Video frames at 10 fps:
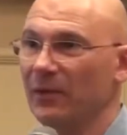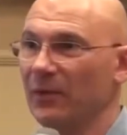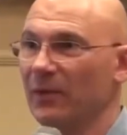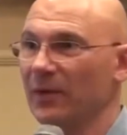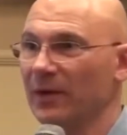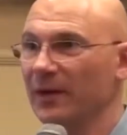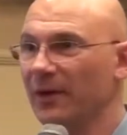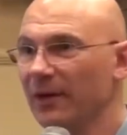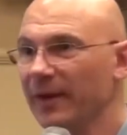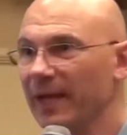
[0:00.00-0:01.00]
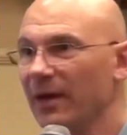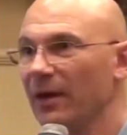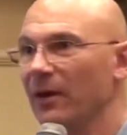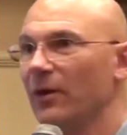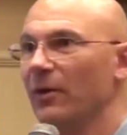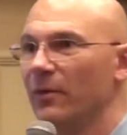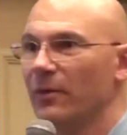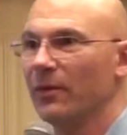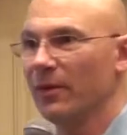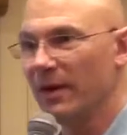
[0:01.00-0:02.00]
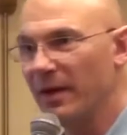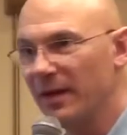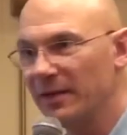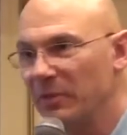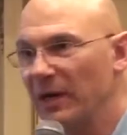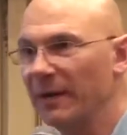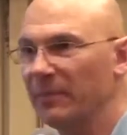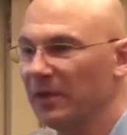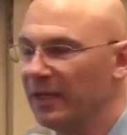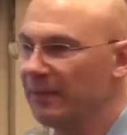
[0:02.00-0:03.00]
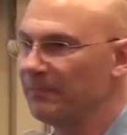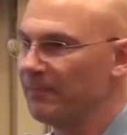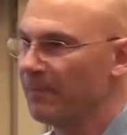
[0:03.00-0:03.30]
or an REO or a HUD property,